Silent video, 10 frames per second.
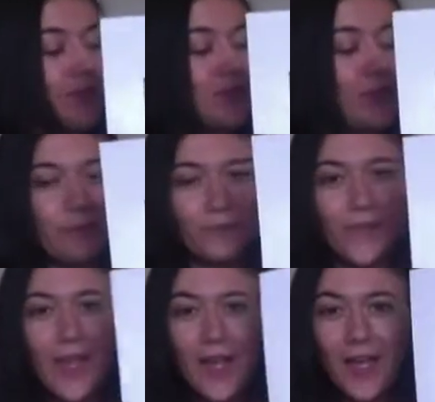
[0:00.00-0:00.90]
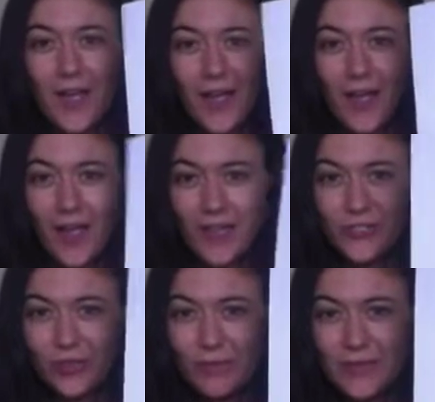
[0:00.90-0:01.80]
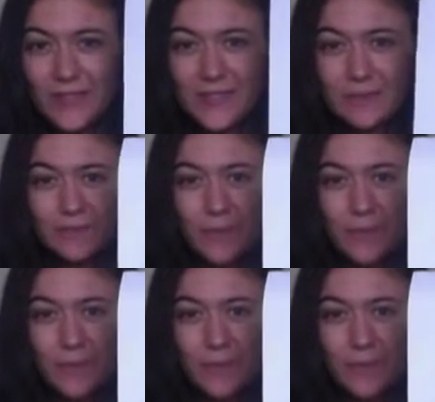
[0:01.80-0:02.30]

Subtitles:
So I show them this,